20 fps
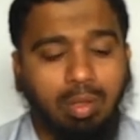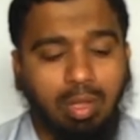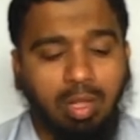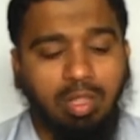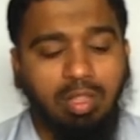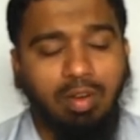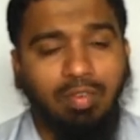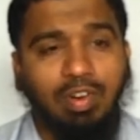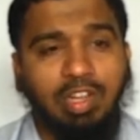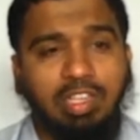
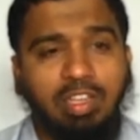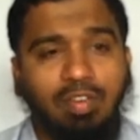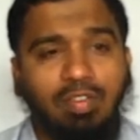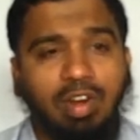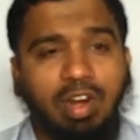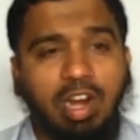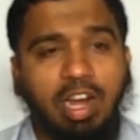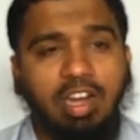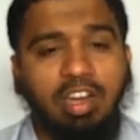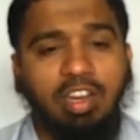otherwise I
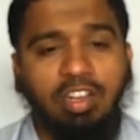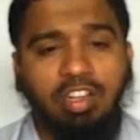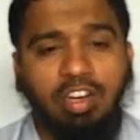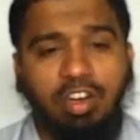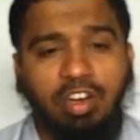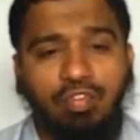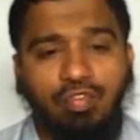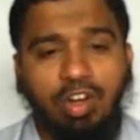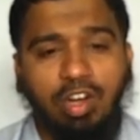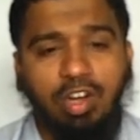will write in the
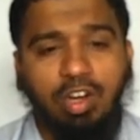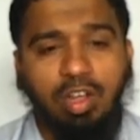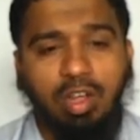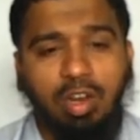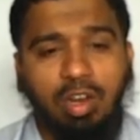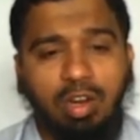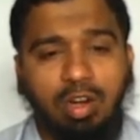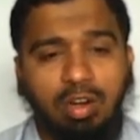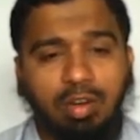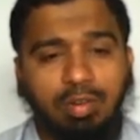different
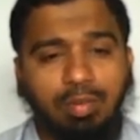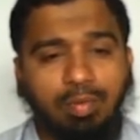color.